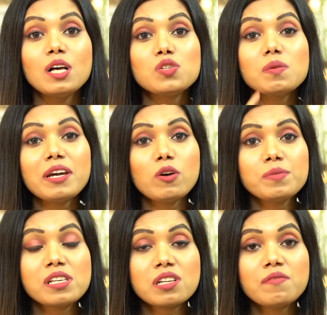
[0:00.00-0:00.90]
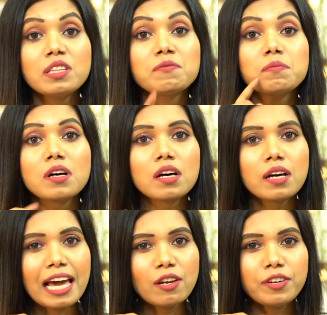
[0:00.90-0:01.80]
So my obsession with
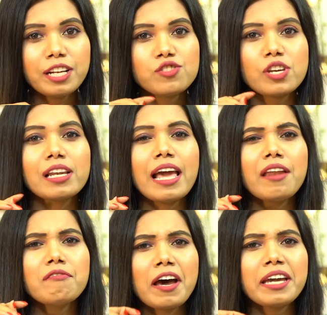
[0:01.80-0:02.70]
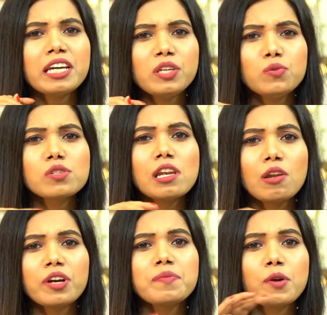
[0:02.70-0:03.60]
aloe vera gel and why I use a
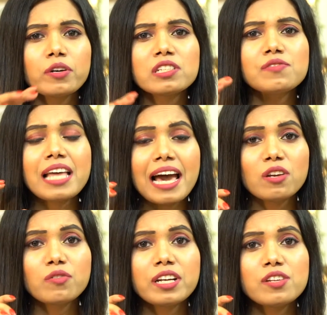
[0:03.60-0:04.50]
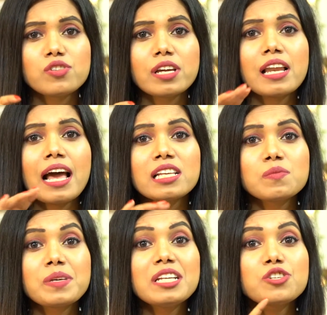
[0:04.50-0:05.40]
lot of products with aloe vera gel has
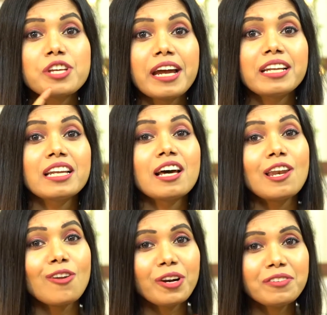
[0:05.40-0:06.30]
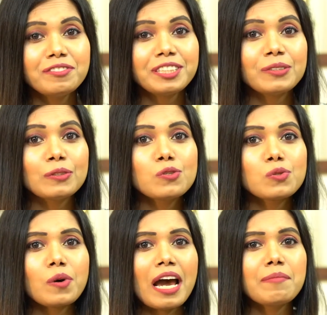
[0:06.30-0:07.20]
been shared in a lot of videos.
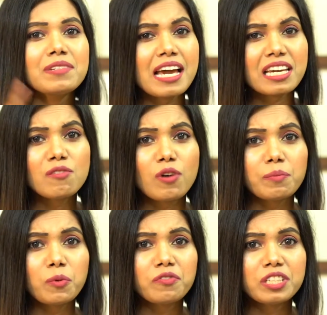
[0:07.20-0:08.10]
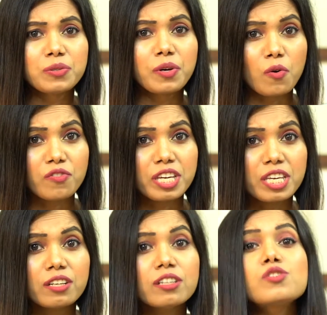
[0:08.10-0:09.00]
So I am tagging one more video over
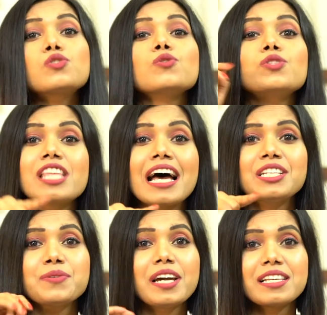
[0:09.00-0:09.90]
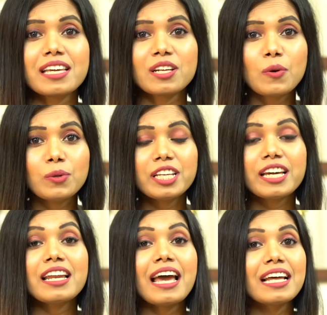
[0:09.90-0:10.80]
here so that you guys can go
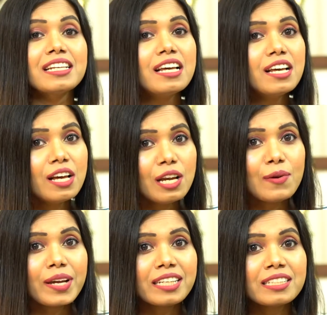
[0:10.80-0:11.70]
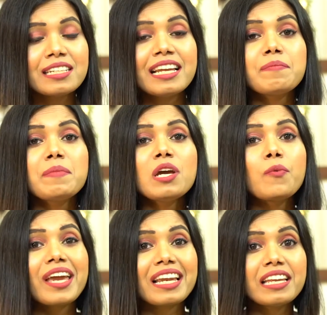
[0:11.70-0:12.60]
there and look at it. Let me
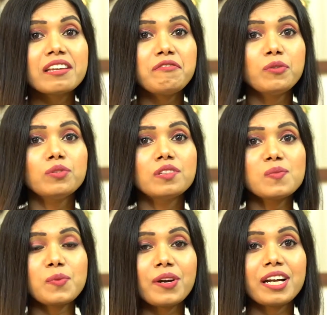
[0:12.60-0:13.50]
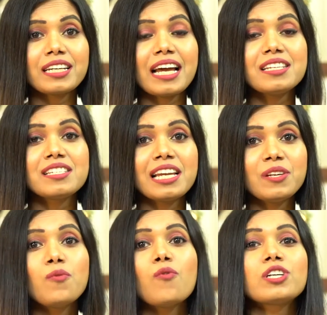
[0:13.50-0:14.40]
quickly review this product and tell
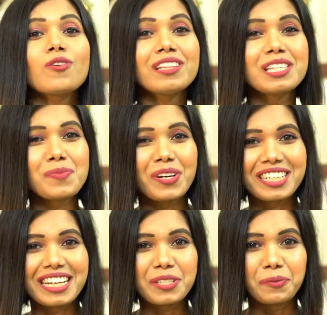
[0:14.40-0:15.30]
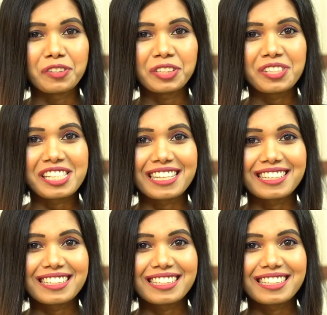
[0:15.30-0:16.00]
you what all this product can do for your skin.